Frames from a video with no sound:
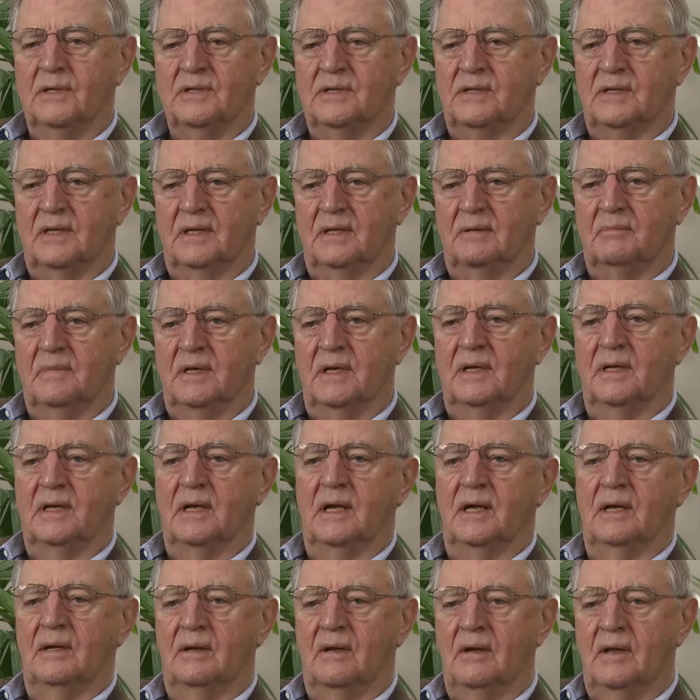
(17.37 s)
former Vice
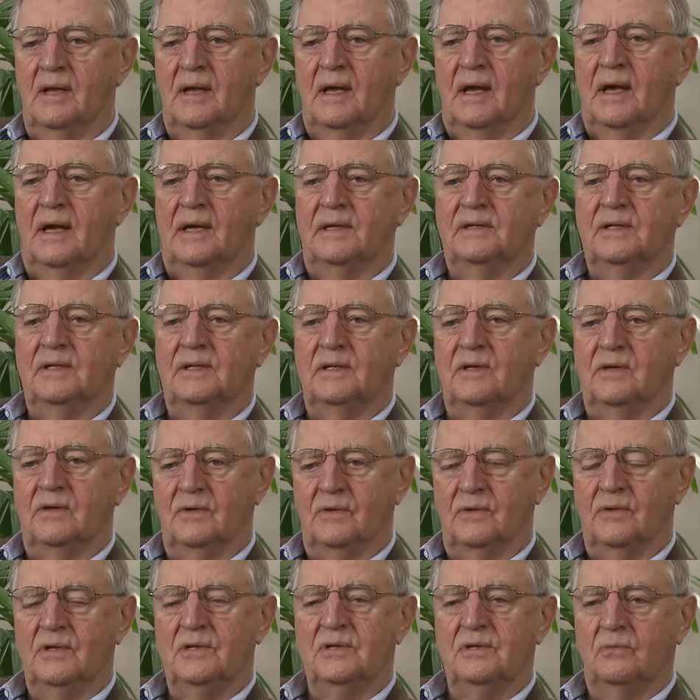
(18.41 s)
President Walter
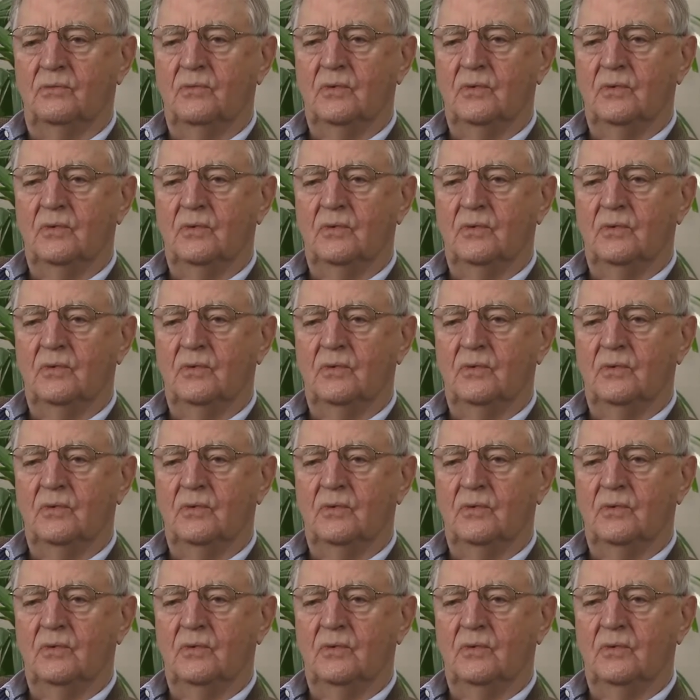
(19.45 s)
Mondale.